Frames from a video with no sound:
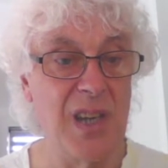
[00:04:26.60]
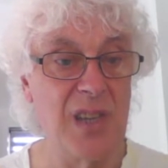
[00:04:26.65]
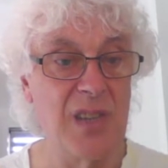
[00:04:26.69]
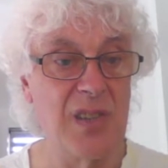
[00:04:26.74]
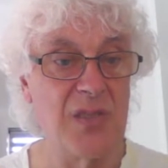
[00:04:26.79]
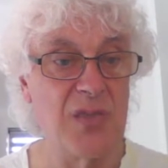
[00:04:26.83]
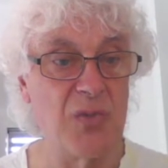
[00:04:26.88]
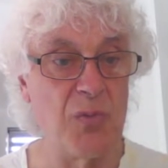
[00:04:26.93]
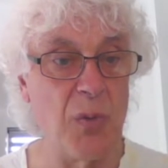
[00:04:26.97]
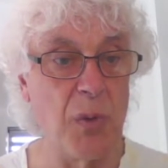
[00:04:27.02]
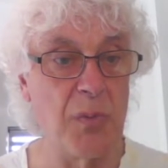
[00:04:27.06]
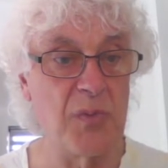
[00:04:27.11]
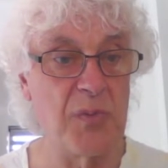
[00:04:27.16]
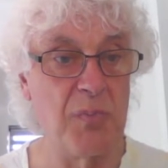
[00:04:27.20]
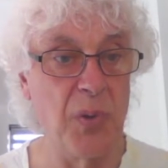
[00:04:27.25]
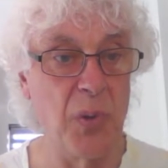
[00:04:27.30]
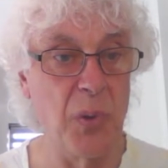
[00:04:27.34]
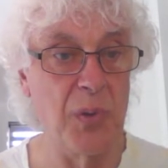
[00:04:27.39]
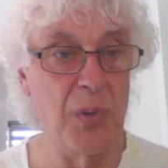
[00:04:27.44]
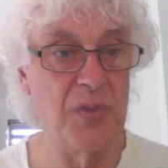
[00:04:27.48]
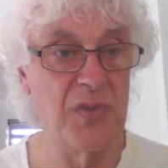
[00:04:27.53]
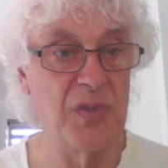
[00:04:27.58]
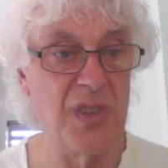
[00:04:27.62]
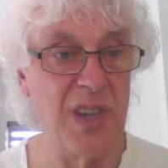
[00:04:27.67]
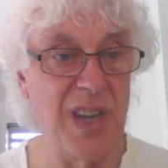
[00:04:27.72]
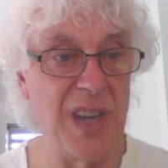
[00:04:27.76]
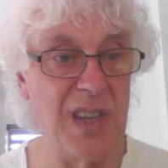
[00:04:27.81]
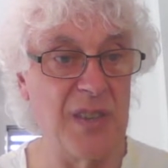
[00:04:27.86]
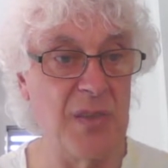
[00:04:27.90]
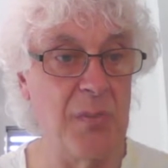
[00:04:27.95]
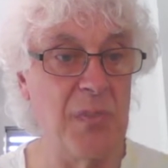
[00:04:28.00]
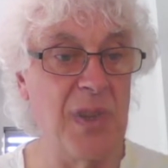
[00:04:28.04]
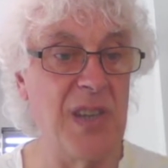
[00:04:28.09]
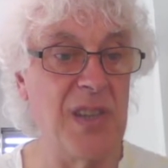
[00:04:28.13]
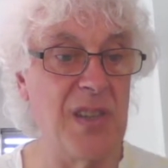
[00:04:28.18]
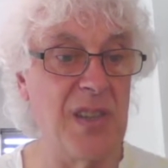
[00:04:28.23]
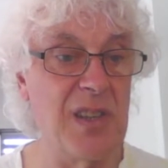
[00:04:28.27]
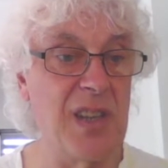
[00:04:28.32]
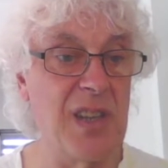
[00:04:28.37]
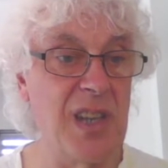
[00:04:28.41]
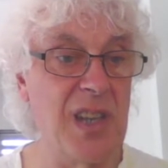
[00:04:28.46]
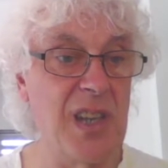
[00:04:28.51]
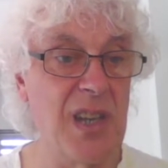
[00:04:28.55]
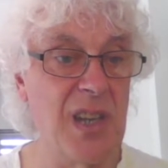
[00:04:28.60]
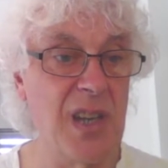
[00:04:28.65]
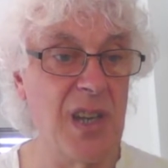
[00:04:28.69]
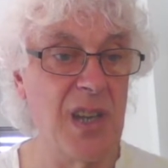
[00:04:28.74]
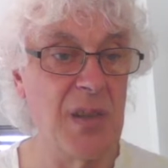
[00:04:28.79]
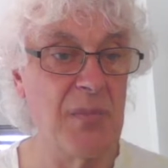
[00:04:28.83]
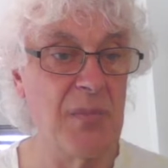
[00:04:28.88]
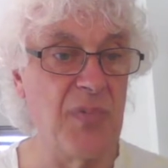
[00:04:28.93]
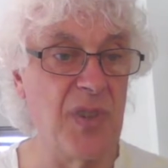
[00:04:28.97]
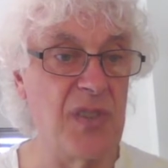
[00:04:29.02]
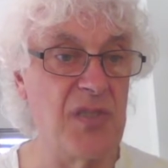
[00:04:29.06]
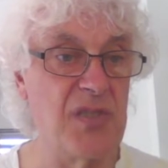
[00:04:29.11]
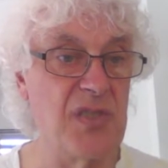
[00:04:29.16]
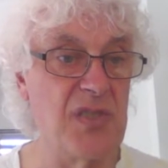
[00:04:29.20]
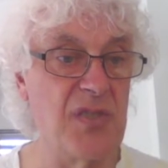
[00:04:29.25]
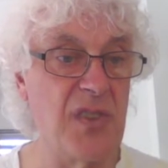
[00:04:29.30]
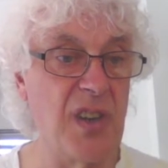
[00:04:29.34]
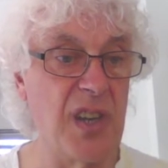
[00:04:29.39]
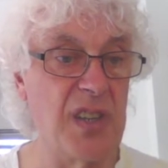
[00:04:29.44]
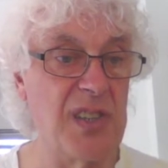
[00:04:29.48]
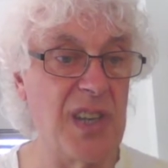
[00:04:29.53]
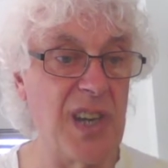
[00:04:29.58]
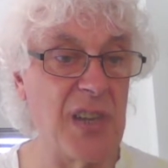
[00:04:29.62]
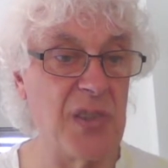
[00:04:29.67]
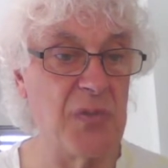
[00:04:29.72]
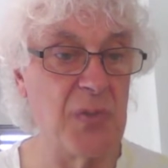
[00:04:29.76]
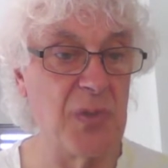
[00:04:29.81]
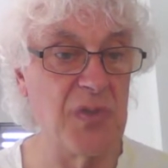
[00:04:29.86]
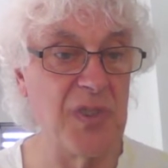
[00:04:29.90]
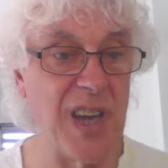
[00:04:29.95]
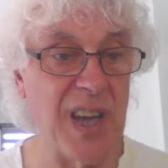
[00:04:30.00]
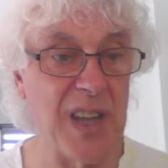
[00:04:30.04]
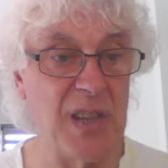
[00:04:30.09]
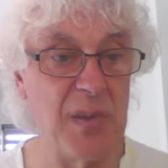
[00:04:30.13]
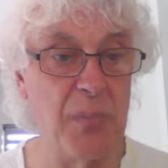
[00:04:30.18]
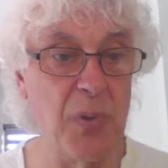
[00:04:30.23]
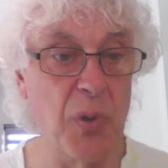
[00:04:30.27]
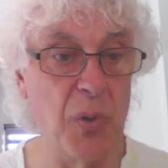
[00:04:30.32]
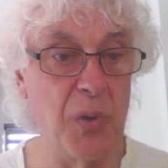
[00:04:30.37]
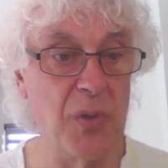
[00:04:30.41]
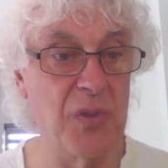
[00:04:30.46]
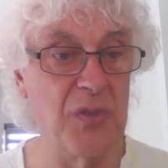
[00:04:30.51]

swaps pawns and immediately brings his knight out to attack the pawn on